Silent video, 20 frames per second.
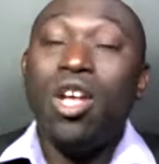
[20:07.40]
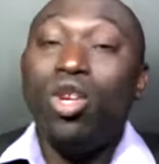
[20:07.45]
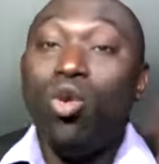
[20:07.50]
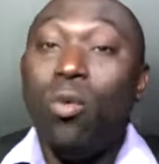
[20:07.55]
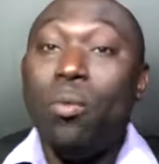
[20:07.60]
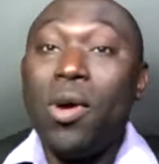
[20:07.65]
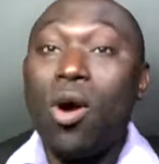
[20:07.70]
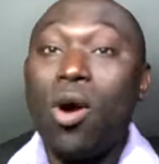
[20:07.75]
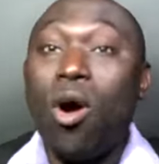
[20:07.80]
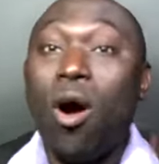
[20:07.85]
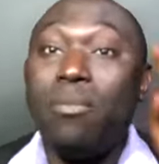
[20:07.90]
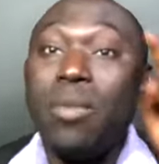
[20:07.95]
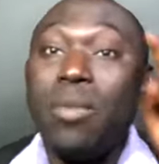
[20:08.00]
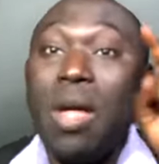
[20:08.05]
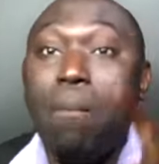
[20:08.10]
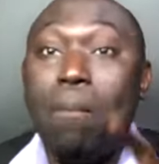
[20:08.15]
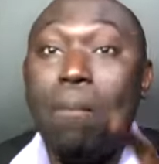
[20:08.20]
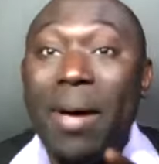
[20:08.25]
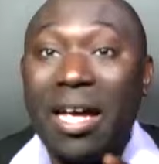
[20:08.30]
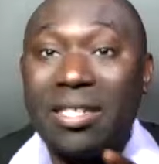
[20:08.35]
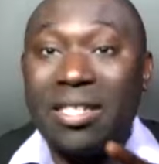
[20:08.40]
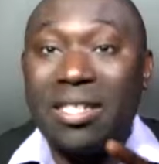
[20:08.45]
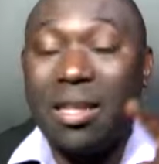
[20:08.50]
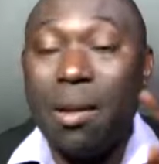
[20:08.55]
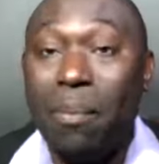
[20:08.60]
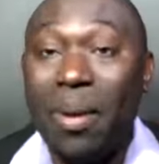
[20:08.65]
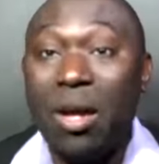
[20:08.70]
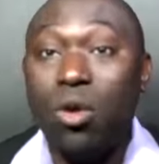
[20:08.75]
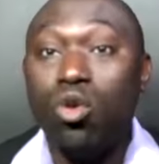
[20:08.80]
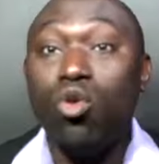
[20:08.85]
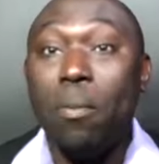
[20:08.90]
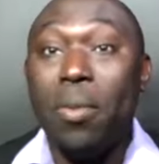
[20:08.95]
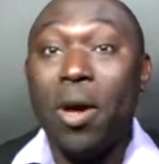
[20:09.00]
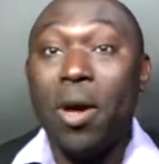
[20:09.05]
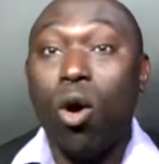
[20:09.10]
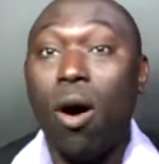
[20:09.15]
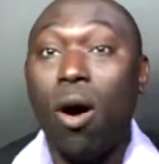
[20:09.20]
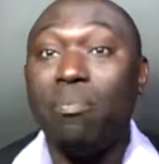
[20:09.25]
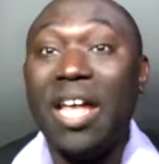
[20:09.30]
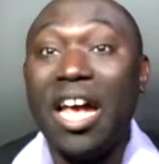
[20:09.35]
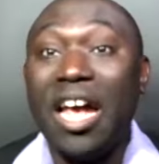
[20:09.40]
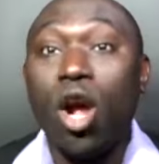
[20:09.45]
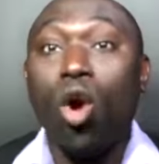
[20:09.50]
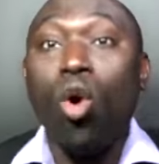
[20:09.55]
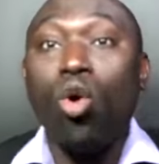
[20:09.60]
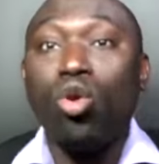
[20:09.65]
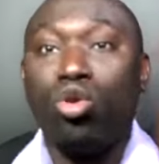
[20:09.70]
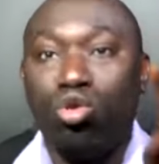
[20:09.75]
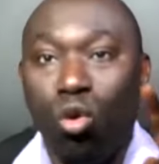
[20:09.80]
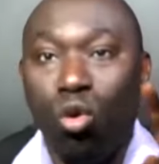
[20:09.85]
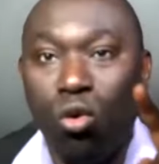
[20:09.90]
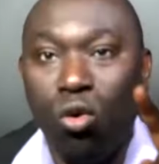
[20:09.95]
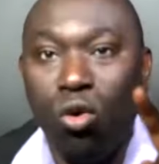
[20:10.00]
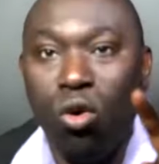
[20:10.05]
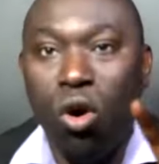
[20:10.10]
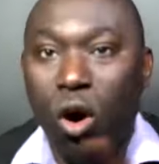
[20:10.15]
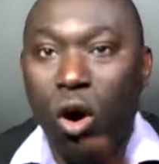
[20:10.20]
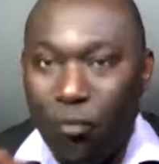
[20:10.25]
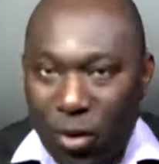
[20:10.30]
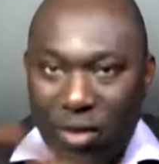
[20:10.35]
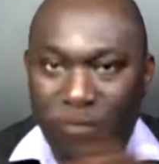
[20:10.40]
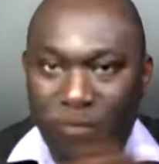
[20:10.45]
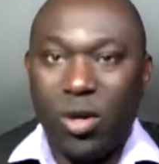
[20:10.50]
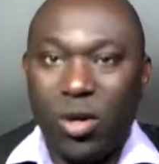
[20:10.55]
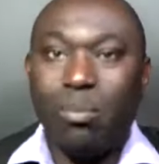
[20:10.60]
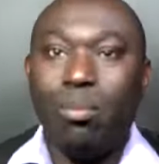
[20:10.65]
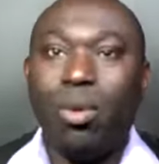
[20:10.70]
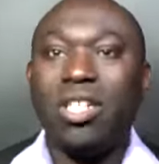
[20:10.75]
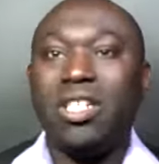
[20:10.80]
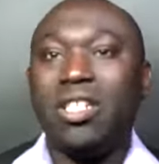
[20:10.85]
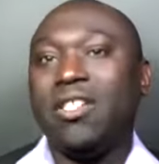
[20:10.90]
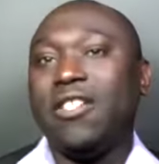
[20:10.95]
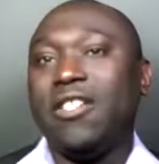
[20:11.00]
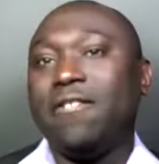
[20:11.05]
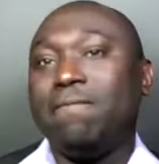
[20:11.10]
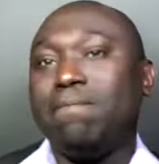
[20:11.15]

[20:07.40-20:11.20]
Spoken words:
You become the best. You become the go-to of everybody.